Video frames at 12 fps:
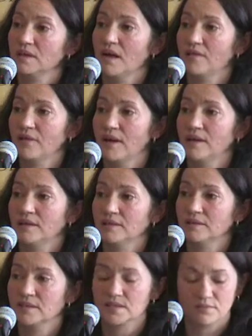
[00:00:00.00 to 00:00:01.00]
I have heard
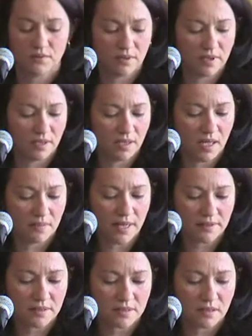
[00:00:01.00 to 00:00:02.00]
in these 4
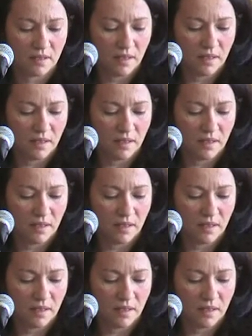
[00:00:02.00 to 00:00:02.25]
events.